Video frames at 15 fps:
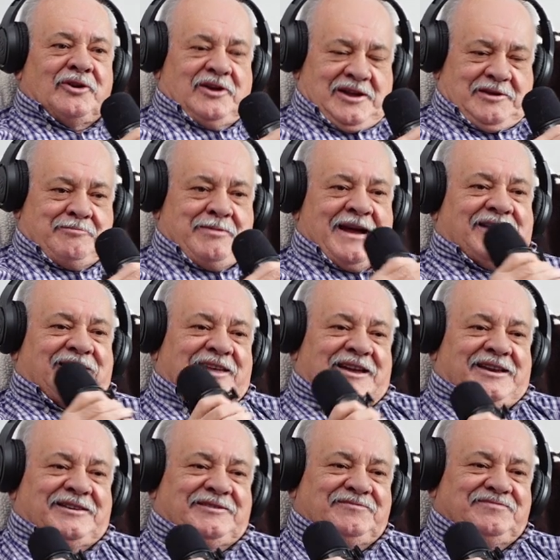like back
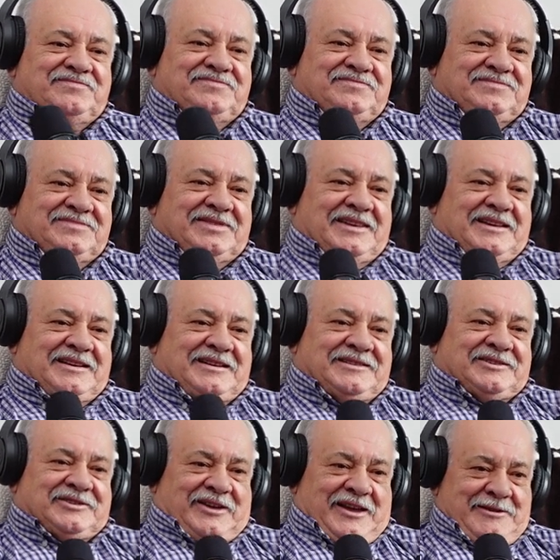then.
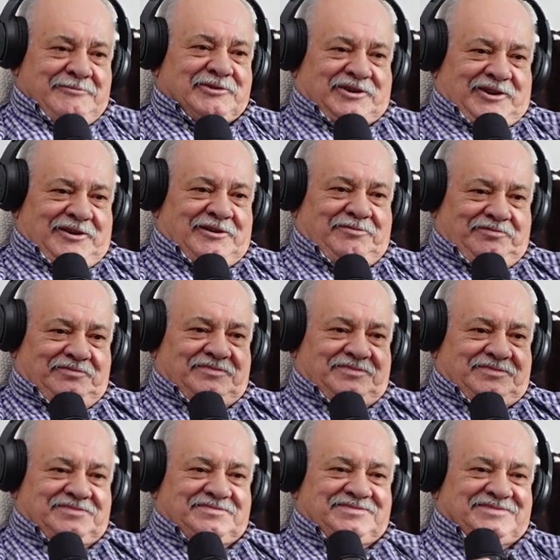Same as the...
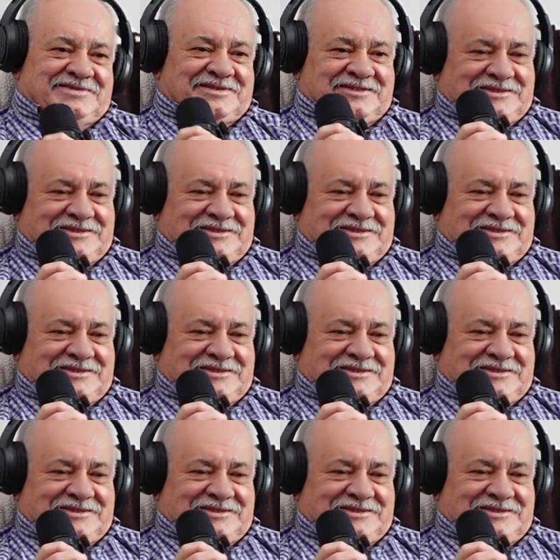Really?